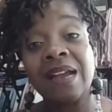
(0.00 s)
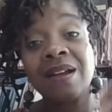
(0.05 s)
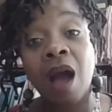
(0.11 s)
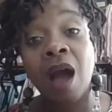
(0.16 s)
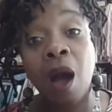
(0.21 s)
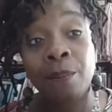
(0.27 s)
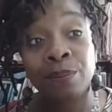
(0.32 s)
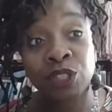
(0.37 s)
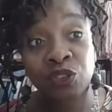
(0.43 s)

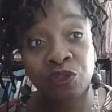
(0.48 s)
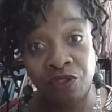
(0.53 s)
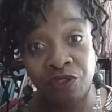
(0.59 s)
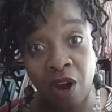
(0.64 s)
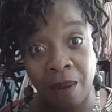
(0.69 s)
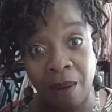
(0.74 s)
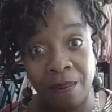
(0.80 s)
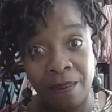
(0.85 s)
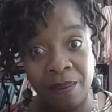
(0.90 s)
comes
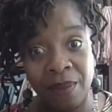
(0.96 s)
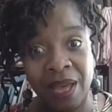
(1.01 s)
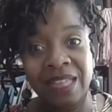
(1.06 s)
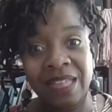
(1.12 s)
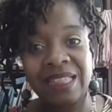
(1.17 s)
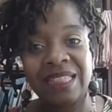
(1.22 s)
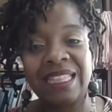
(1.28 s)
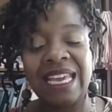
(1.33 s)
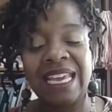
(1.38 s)
from
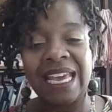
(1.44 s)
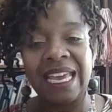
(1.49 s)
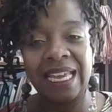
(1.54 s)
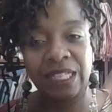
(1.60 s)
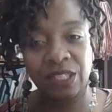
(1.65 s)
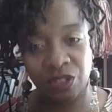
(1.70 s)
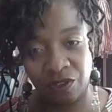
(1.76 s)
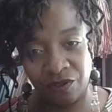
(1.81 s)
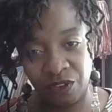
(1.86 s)
the
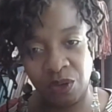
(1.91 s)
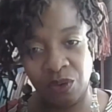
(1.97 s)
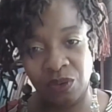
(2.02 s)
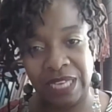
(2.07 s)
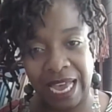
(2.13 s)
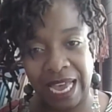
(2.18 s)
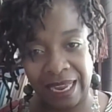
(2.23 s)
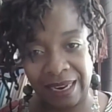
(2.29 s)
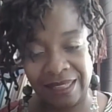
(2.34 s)

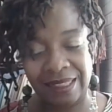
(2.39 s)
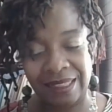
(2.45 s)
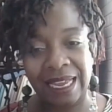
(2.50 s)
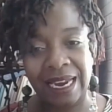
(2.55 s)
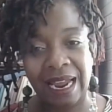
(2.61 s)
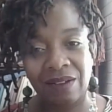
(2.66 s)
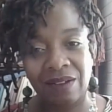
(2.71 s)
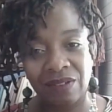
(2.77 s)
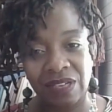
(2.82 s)
interview data
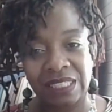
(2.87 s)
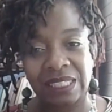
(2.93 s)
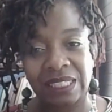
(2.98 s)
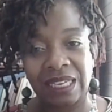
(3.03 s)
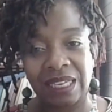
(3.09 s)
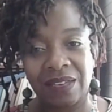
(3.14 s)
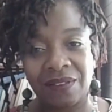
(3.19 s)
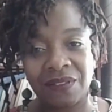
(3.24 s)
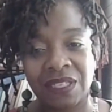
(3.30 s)
that I
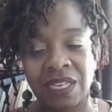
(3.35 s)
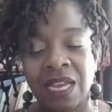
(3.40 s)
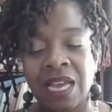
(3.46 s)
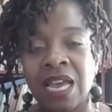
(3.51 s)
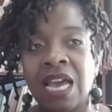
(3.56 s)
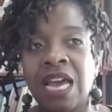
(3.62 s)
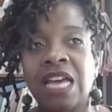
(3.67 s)
received.